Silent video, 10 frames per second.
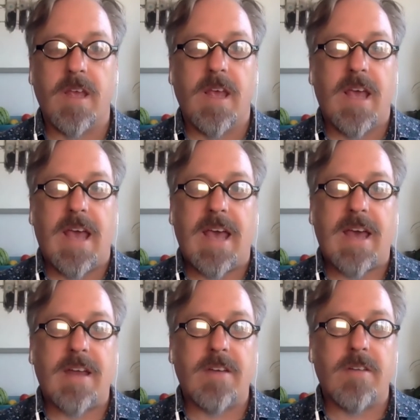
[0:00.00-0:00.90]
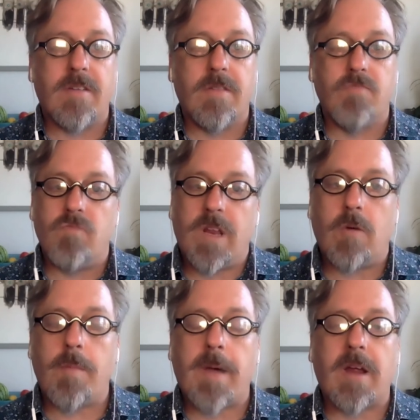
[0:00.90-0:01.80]
And
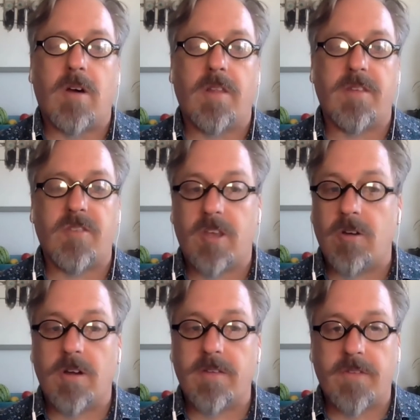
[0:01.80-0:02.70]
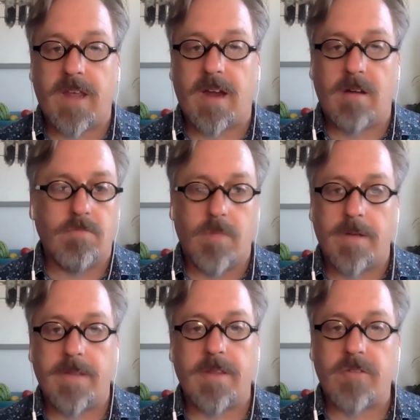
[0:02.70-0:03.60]
we might call this curative care,
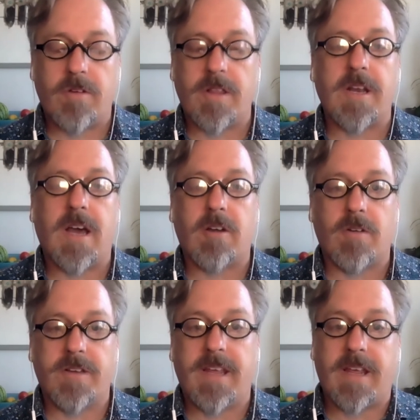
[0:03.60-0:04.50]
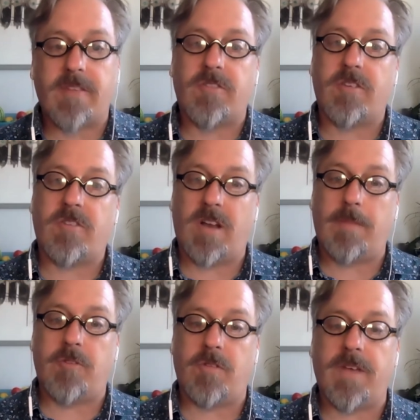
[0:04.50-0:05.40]
and that's certainly not a critique, it's just an
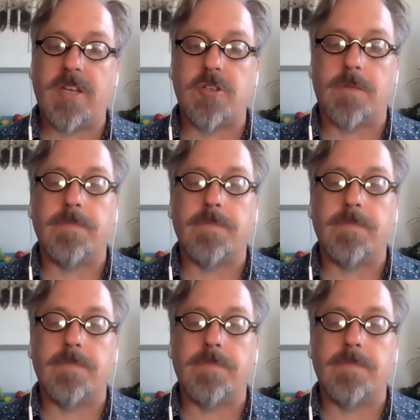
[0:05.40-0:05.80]
observation.